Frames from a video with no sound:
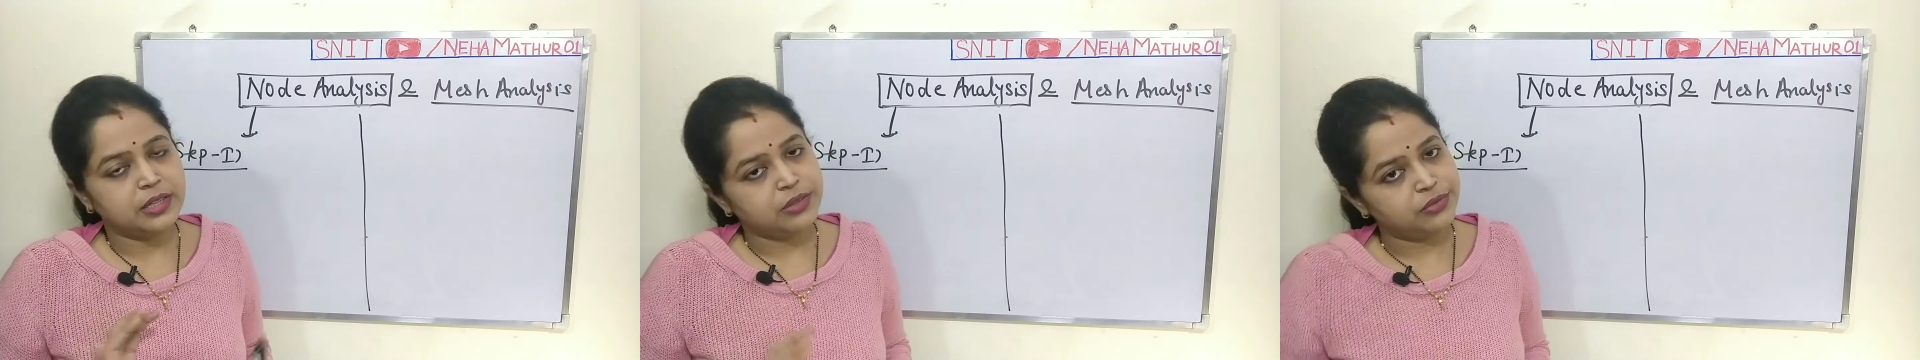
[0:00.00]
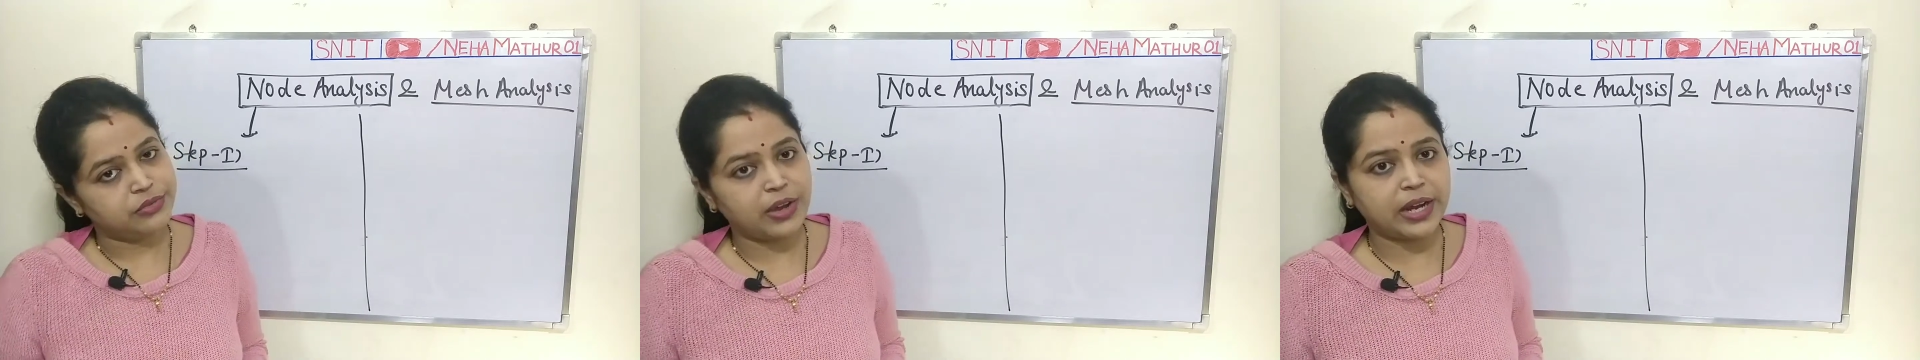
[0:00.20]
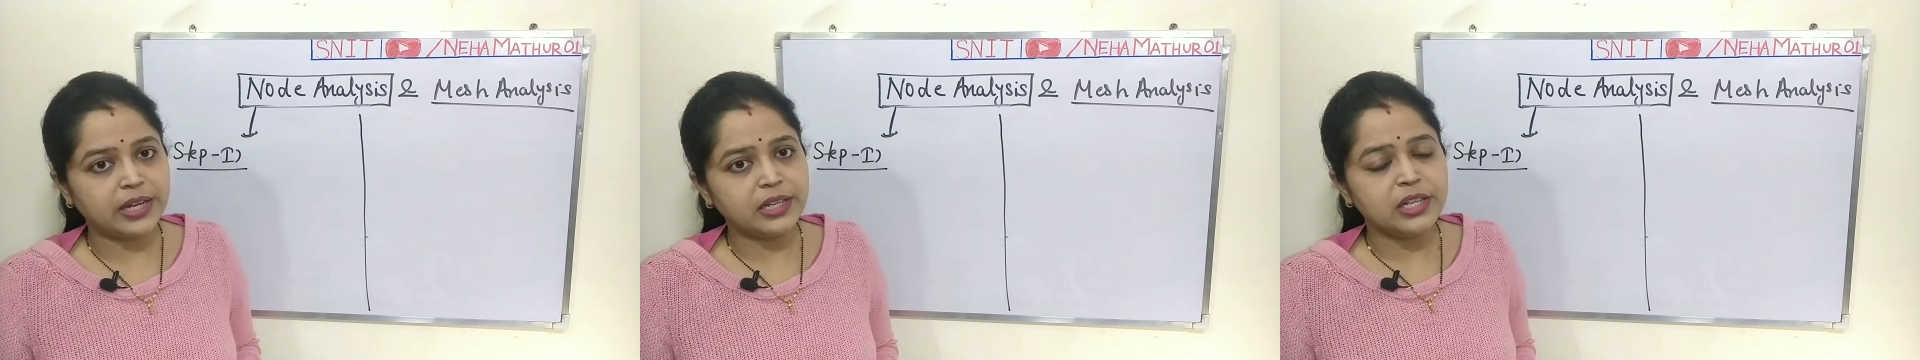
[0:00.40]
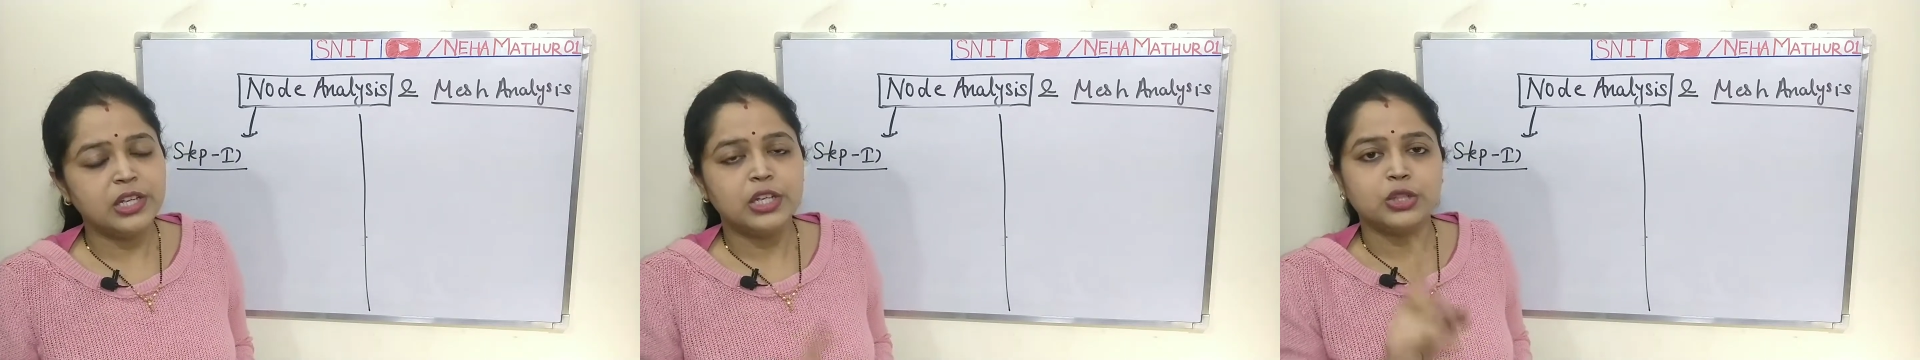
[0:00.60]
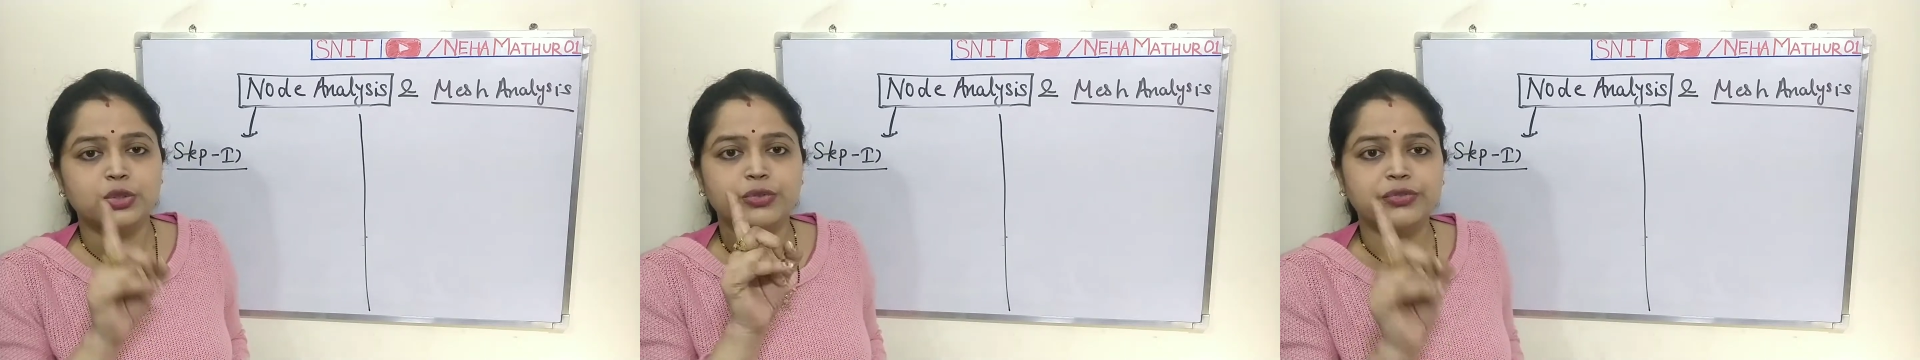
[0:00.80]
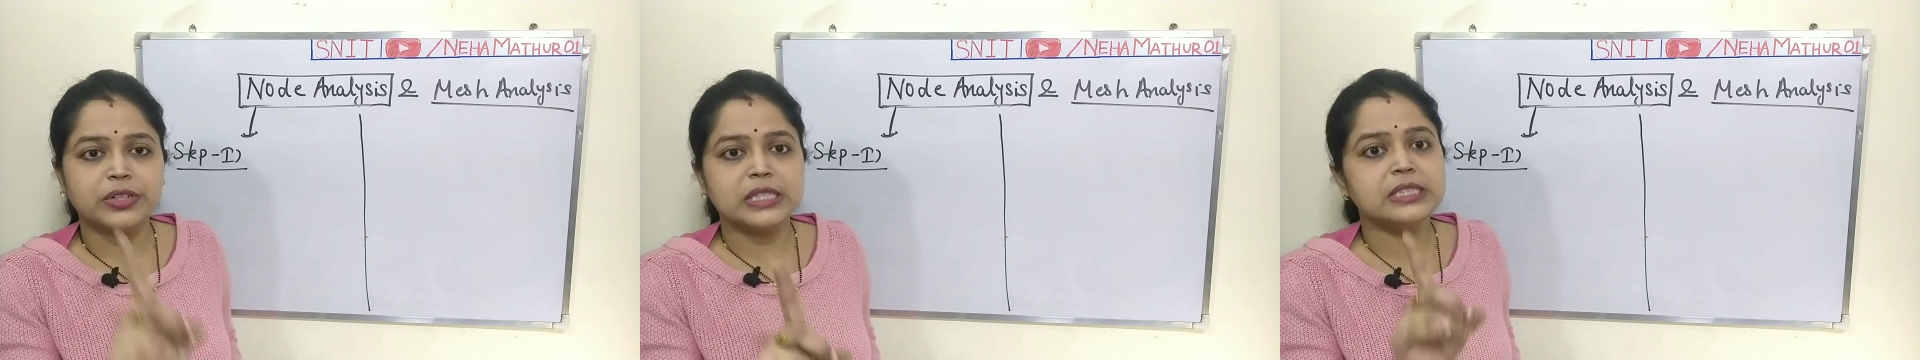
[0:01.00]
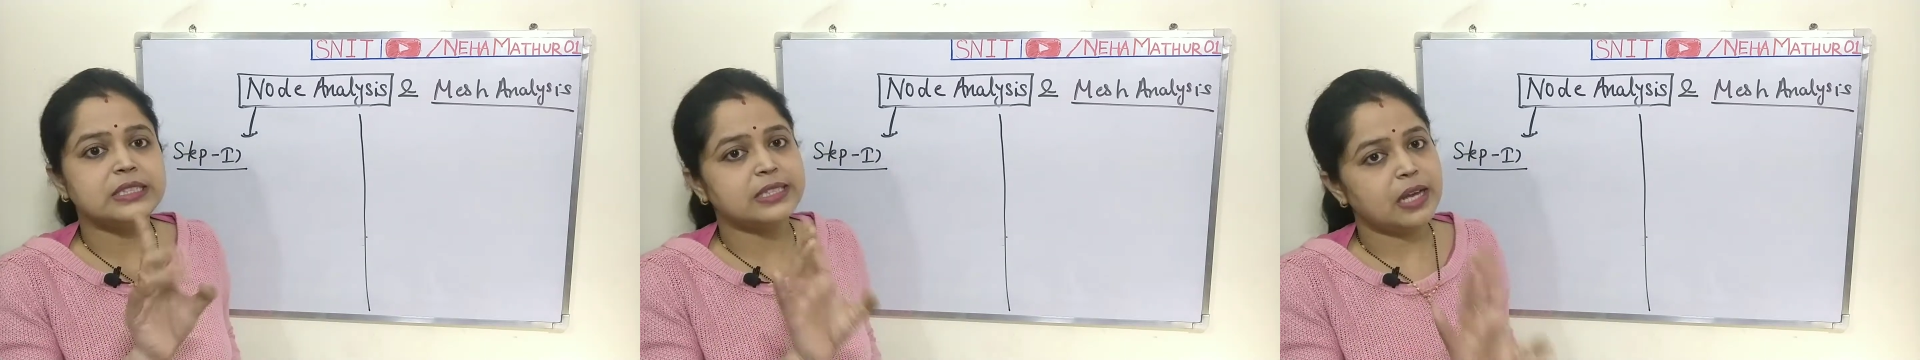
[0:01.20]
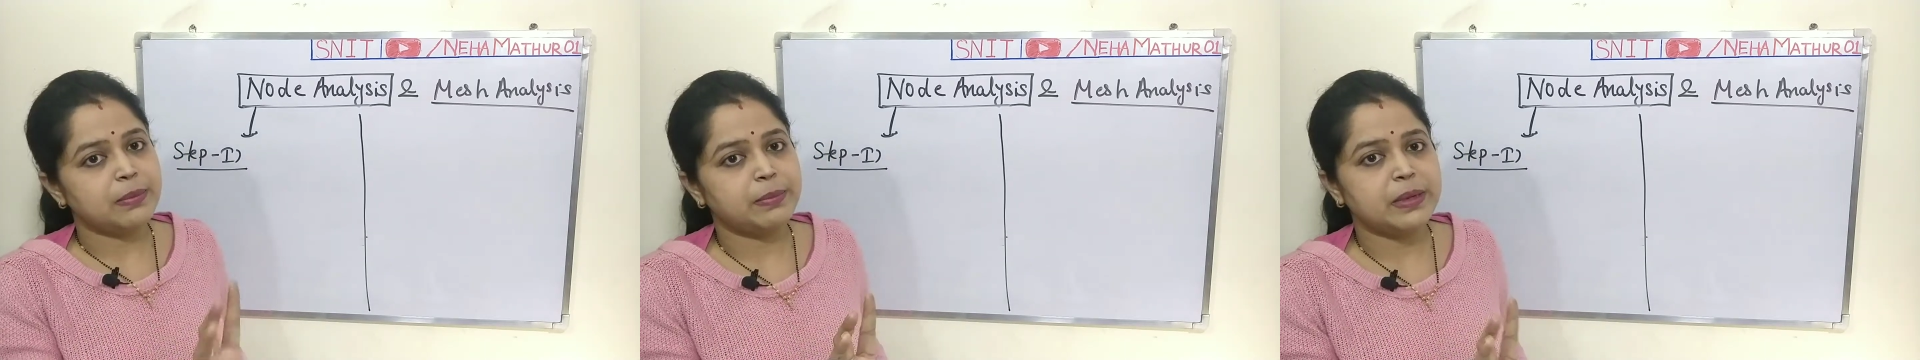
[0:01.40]
Fine. So first
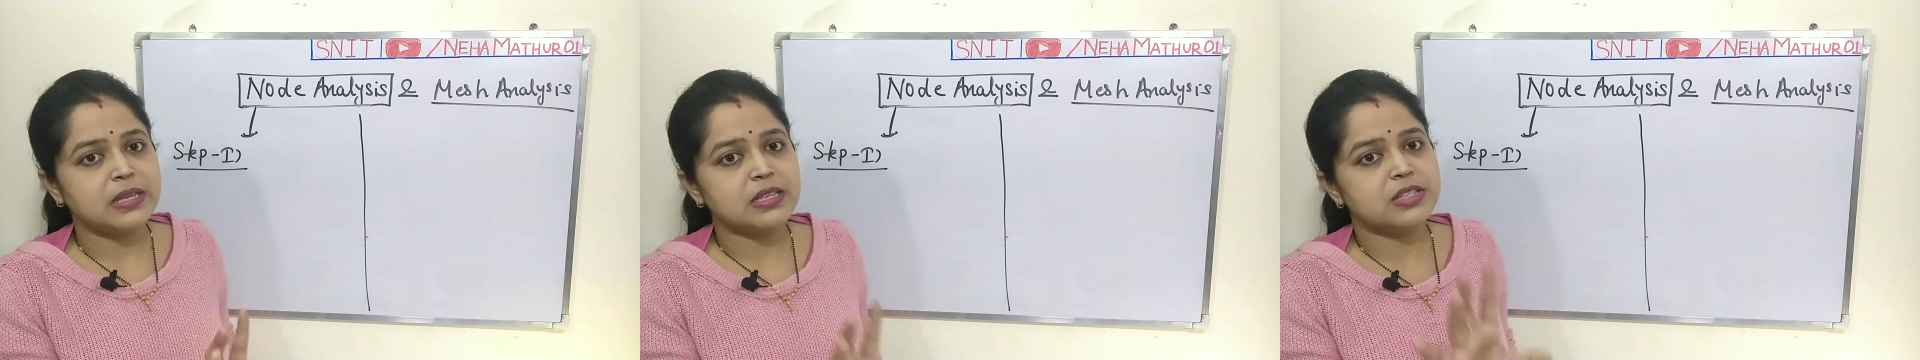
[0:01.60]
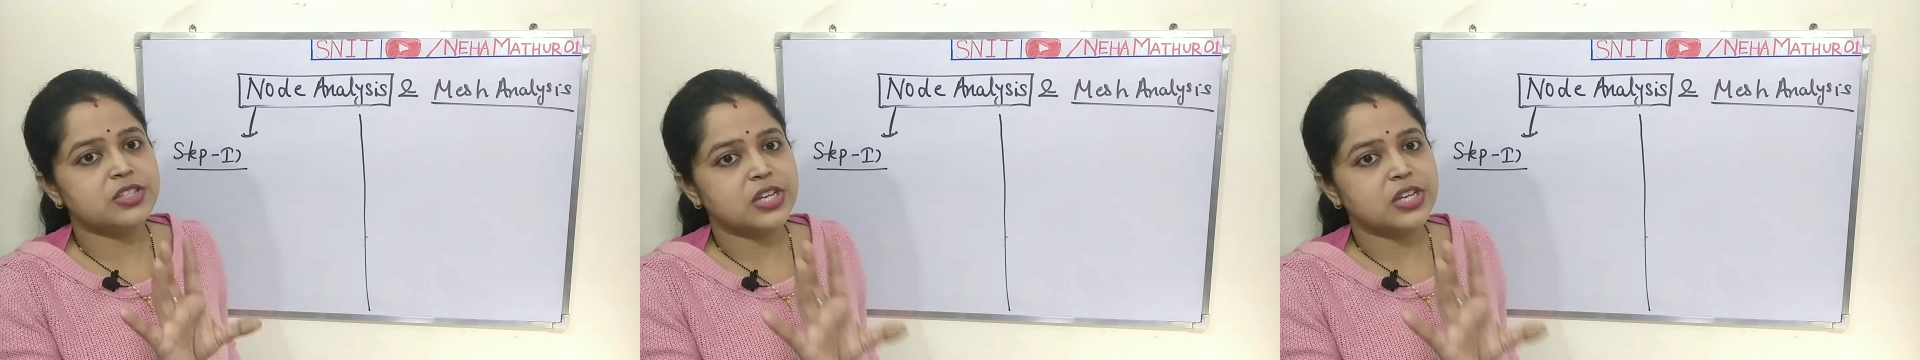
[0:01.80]
step is